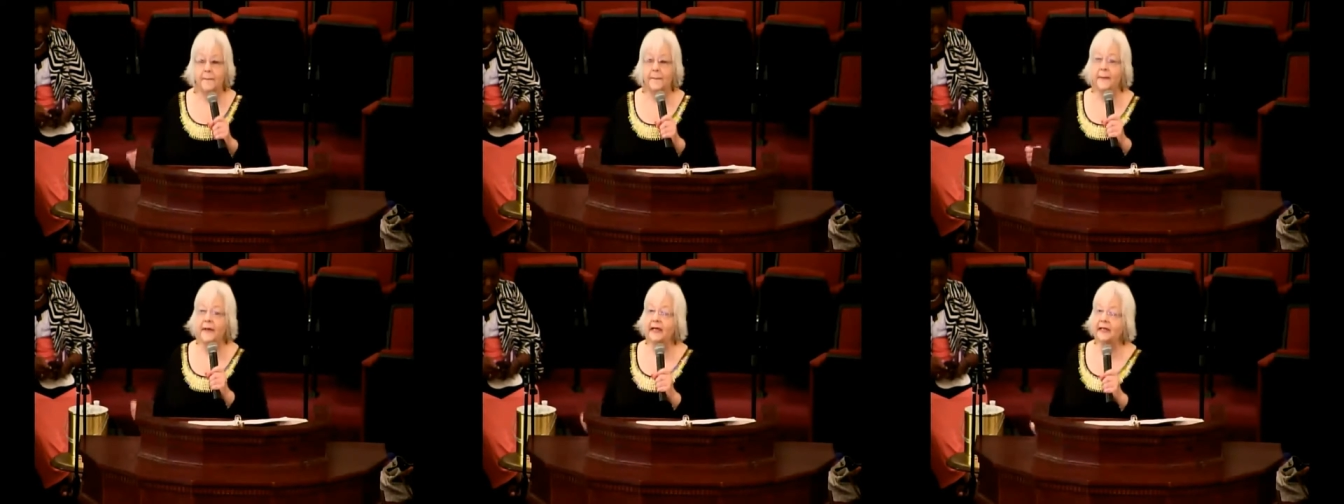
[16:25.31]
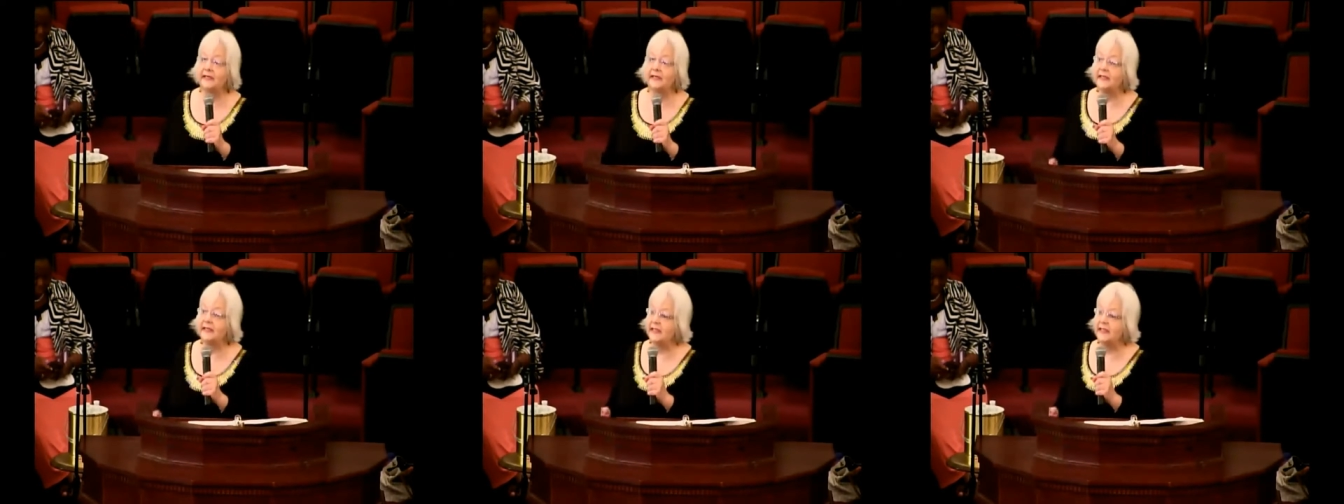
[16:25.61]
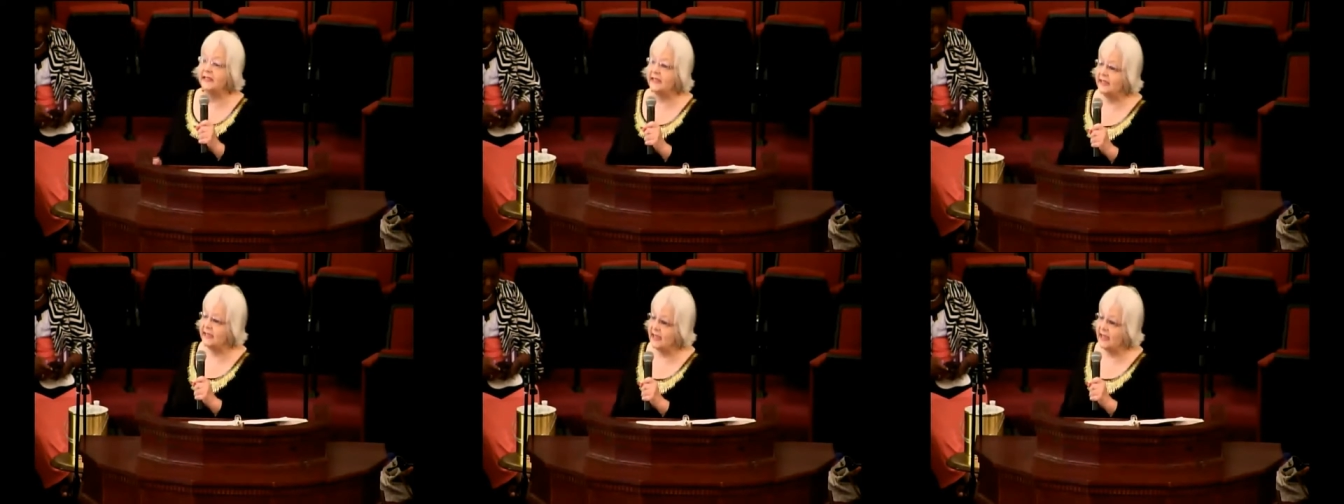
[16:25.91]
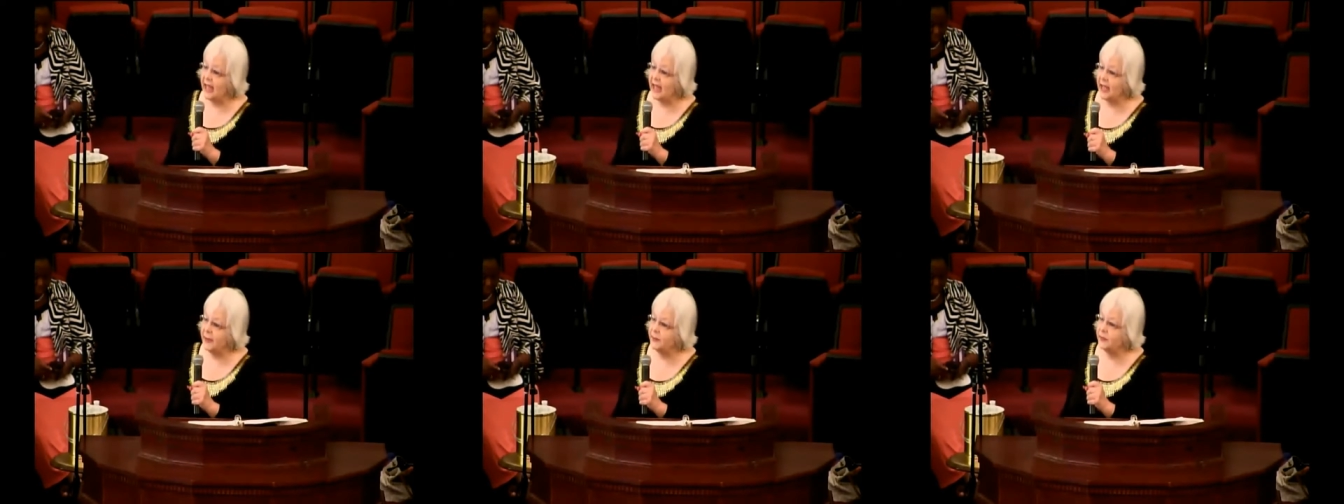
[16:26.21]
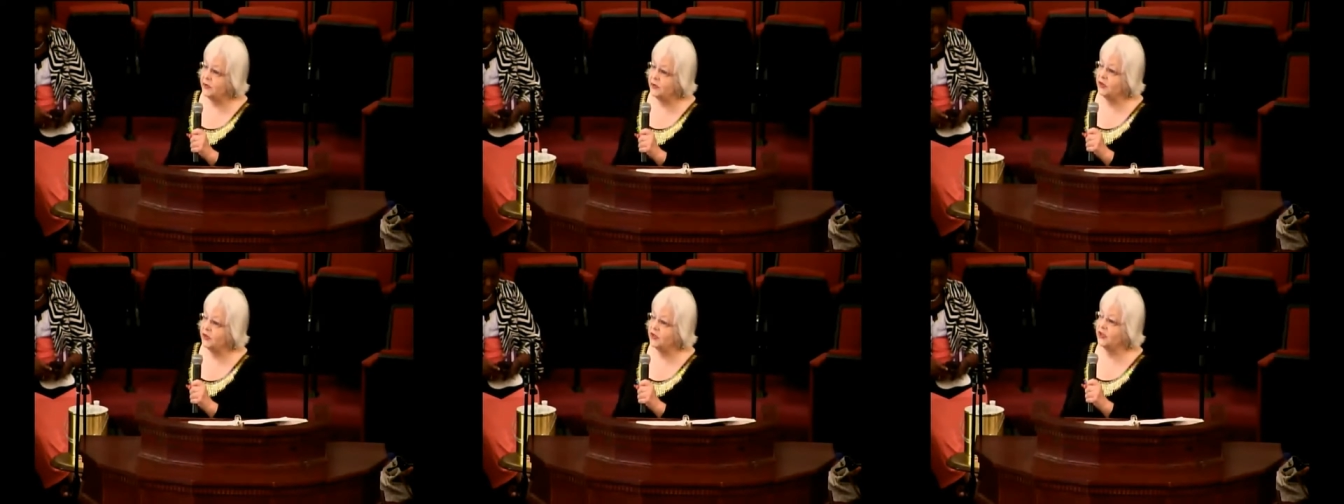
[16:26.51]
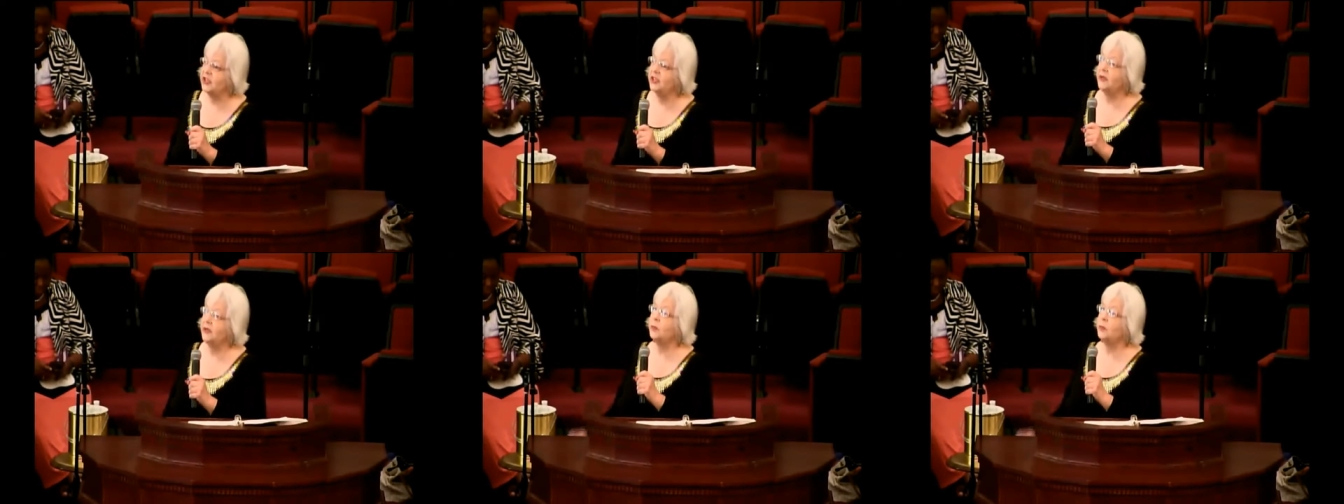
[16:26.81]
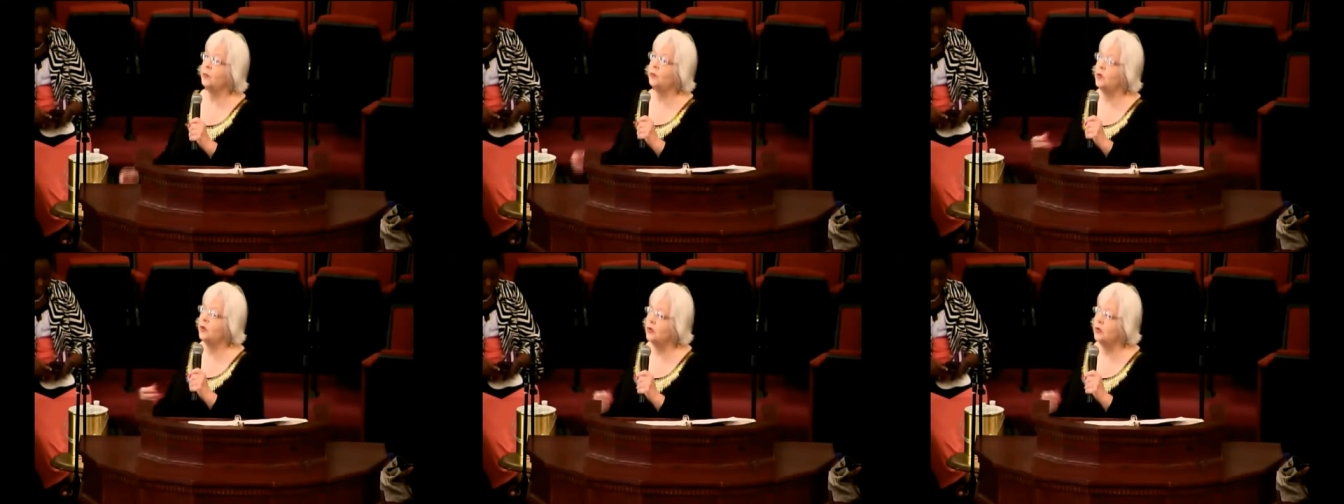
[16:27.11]
but discipleship
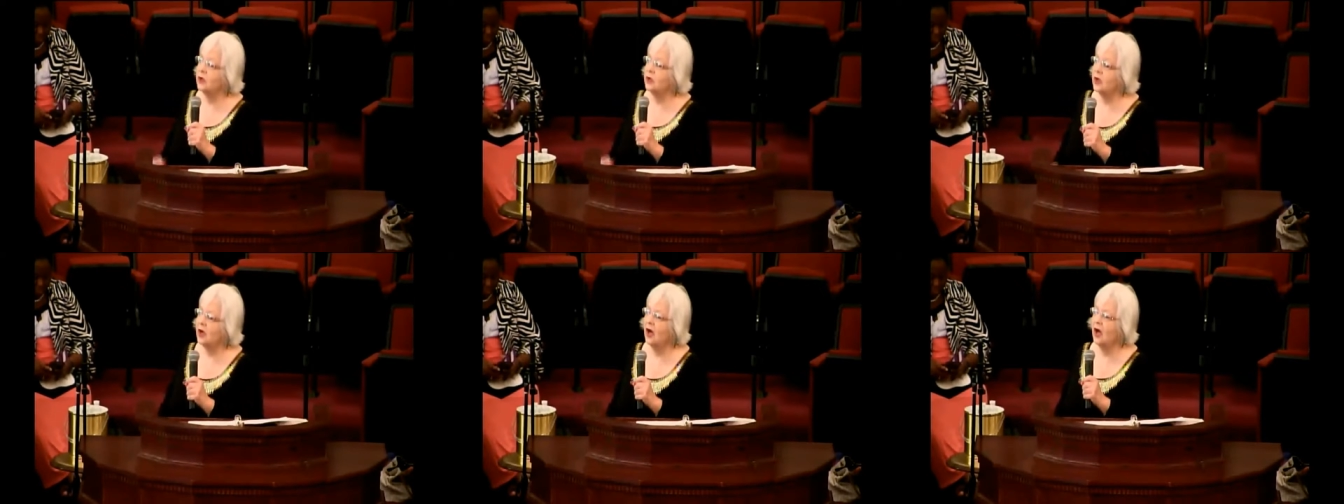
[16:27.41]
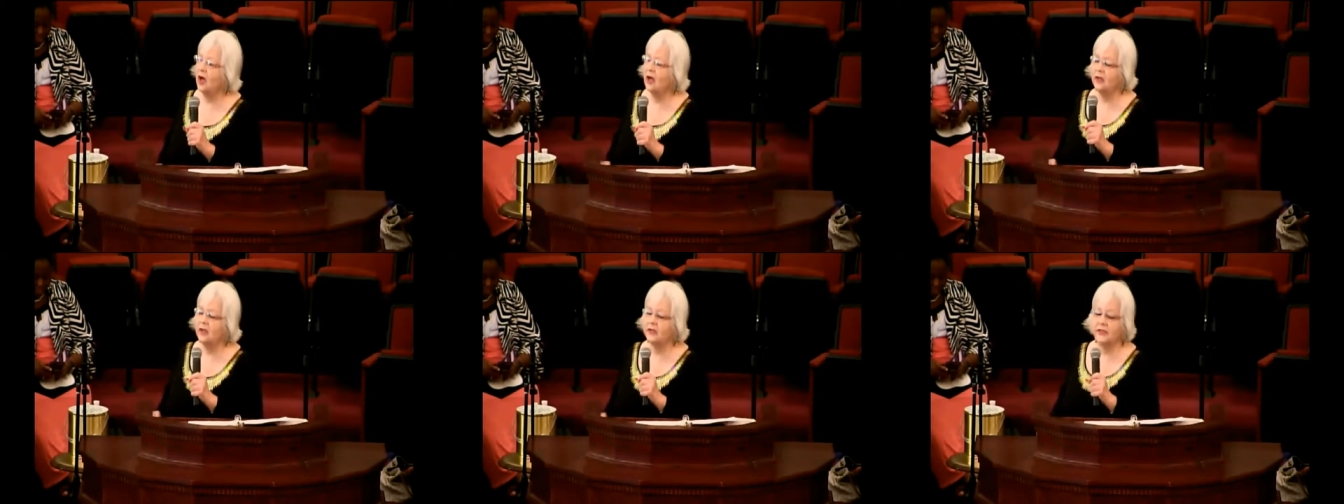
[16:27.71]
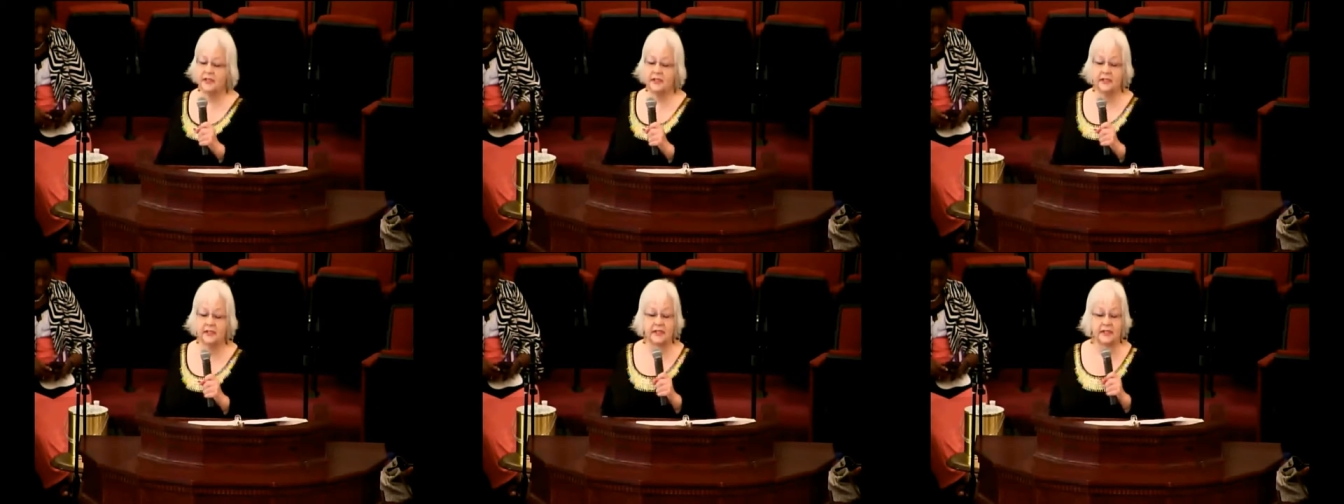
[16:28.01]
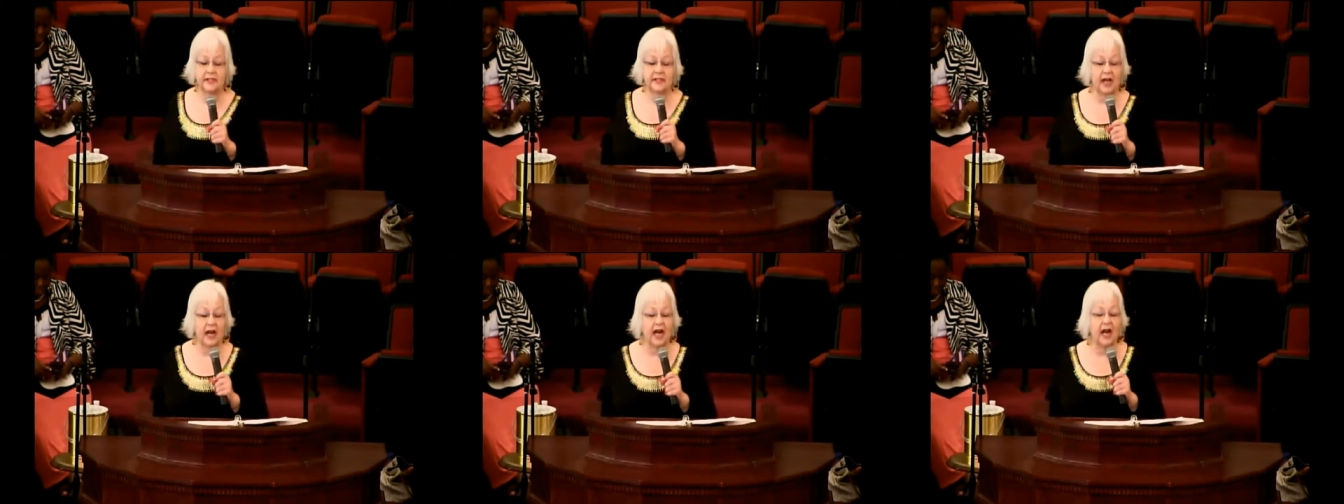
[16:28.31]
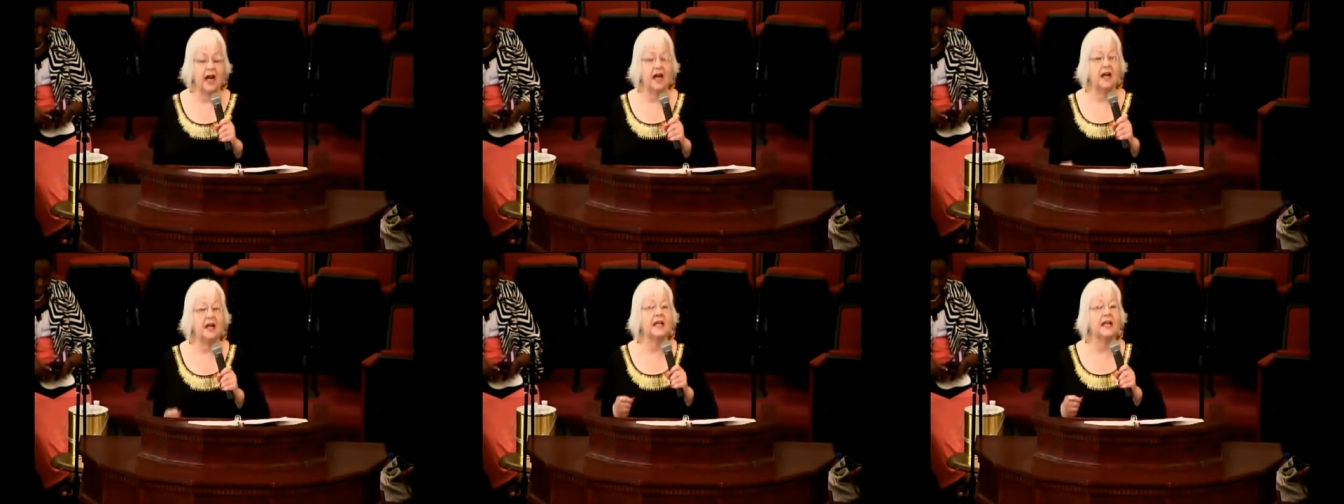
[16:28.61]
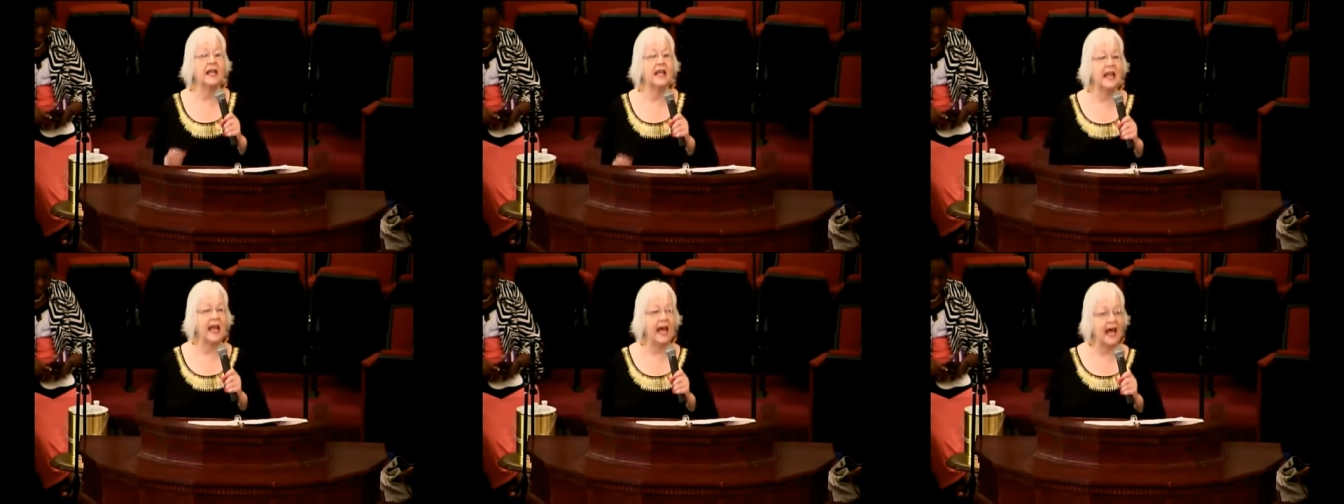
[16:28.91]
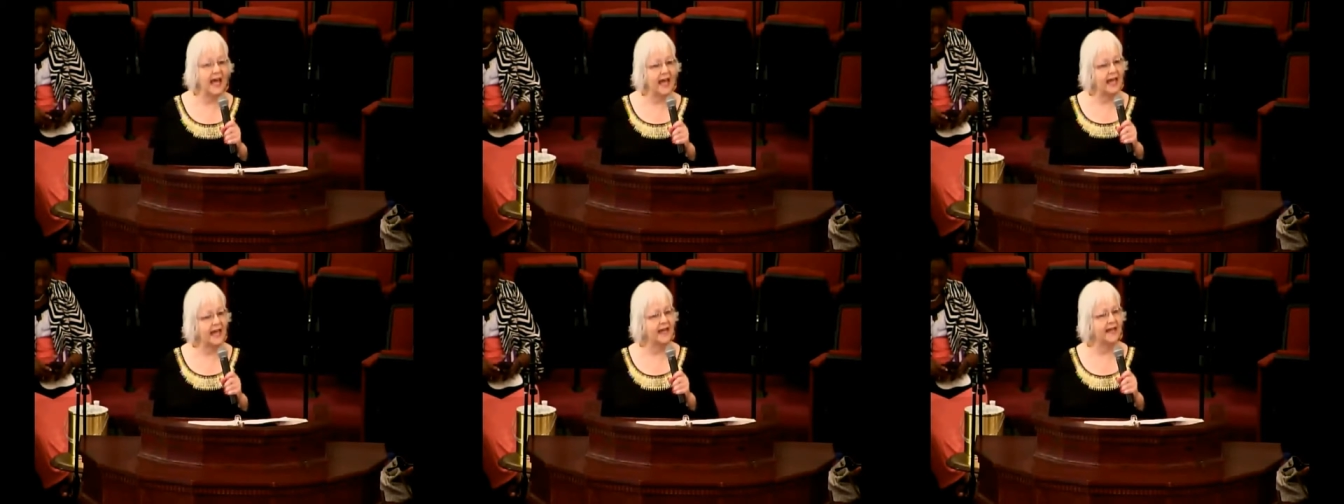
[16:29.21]
will cost us our
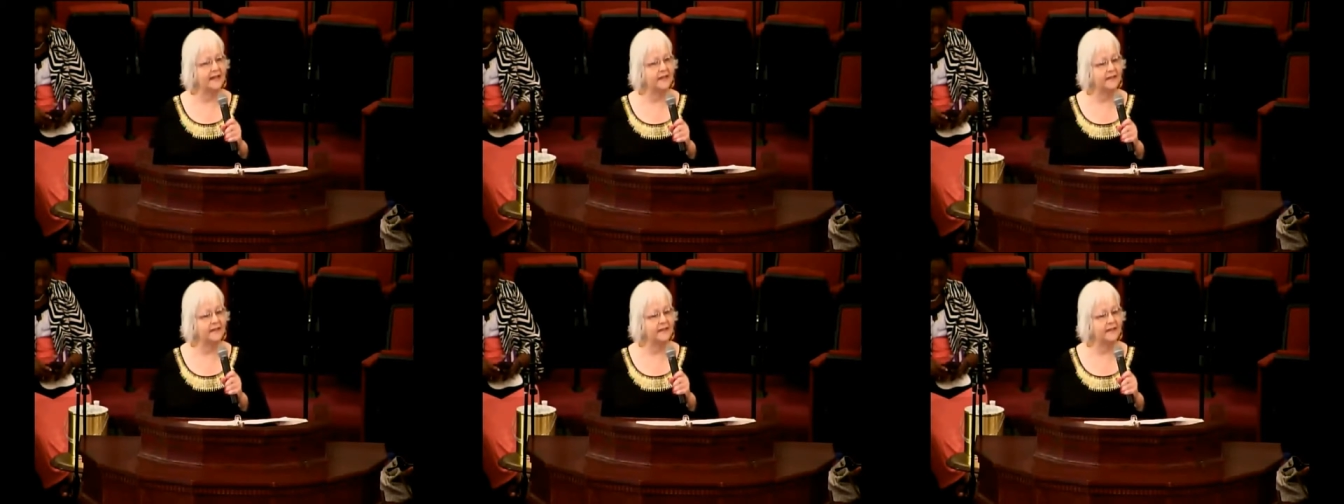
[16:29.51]
lives